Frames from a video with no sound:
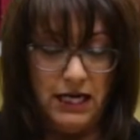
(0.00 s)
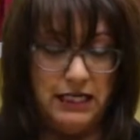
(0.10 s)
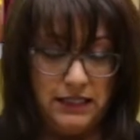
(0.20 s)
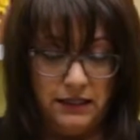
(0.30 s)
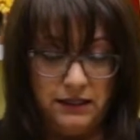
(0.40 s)

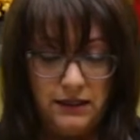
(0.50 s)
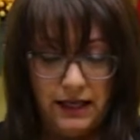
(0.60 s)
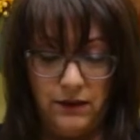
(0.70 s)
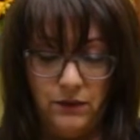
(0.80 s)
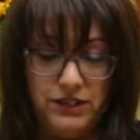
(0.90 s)
onion,
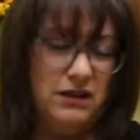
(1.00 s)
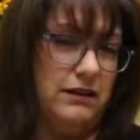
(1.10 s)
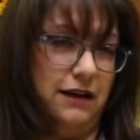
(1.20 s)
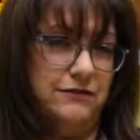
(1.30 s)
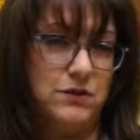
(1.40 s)
and we
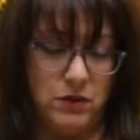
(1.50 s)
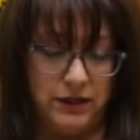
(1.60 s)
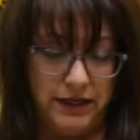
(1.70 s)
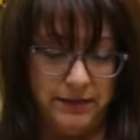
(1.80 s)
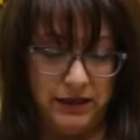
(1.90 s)
don't have to
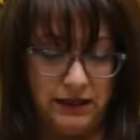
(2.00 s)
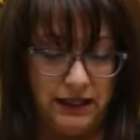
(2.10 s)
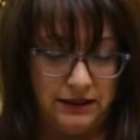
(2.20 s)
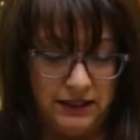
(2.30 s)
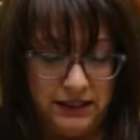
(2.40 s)
worry about
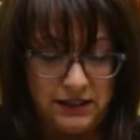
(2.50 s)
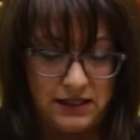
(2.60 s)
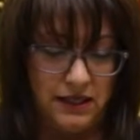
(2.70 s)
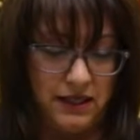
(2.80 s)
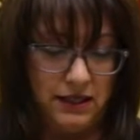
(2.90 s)
cutting these
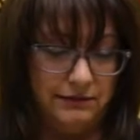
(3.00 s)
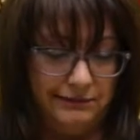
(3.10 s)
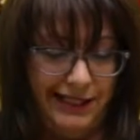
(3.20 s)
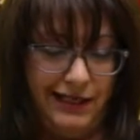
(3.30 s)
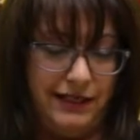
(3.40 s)

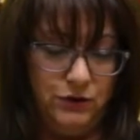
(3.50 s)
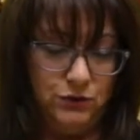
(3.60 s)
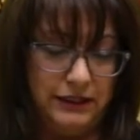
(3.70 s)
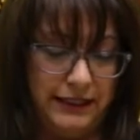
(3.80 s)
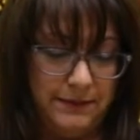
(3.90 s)
in
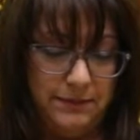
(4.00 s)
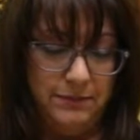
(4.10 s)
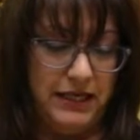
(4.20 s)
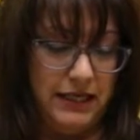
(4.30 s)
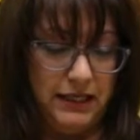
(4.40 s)
really
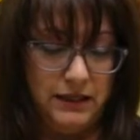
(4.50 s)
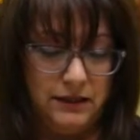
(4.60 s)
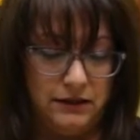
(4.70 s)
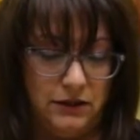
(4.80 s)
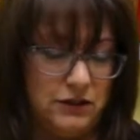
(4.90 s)
big
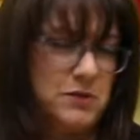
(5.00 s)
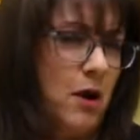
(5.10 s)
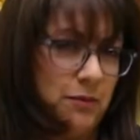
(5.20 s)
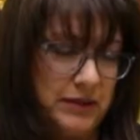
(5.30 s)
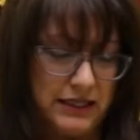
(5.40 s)
or
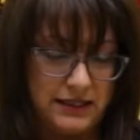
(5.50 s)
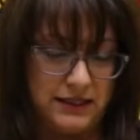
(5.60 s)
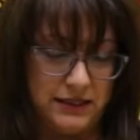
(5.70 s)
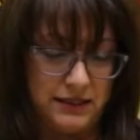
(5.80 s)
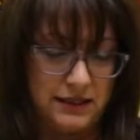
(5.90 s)
small pieces